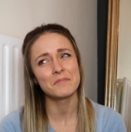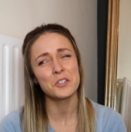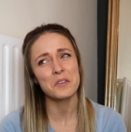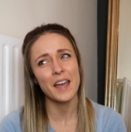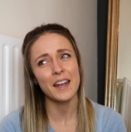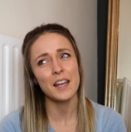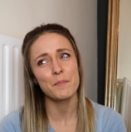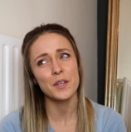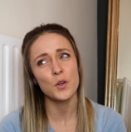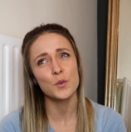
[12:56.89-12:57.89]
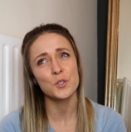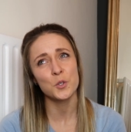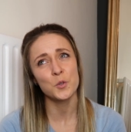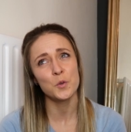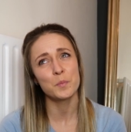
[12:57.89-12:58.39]
you can let me know
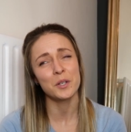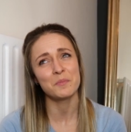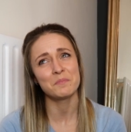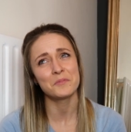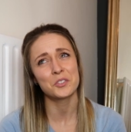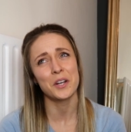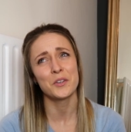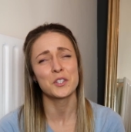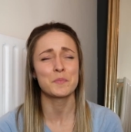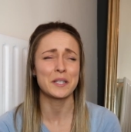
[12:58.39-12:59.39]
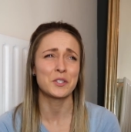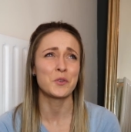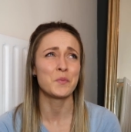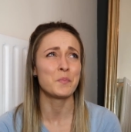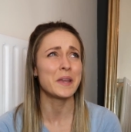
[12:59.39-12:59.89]
too but try not to be
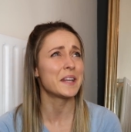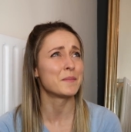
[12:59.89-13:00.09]
too mean.